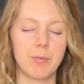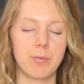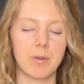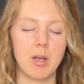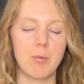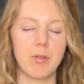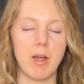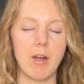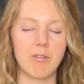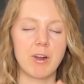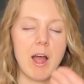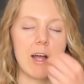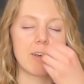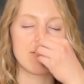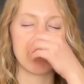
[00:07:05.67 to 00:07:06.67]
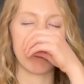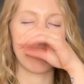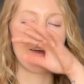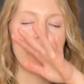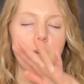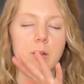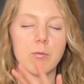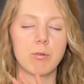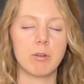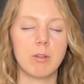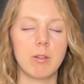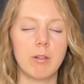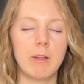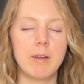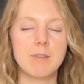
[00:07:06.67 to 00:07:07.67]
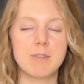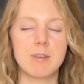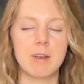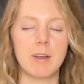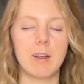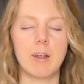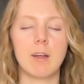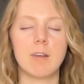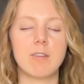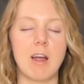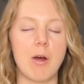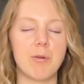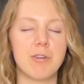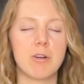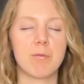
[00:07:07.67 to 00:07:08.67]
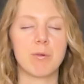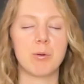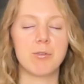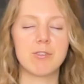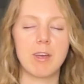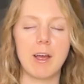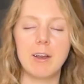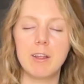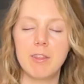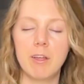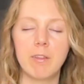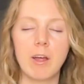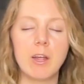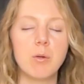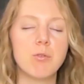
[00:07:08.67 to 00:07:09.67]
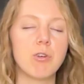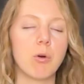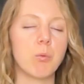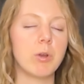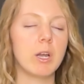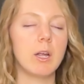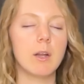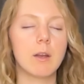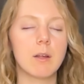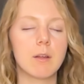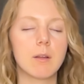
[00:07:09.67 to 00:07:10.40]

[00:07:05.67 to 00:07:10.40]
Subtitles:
And with every exhale, releasing down your roots anything that you don't need.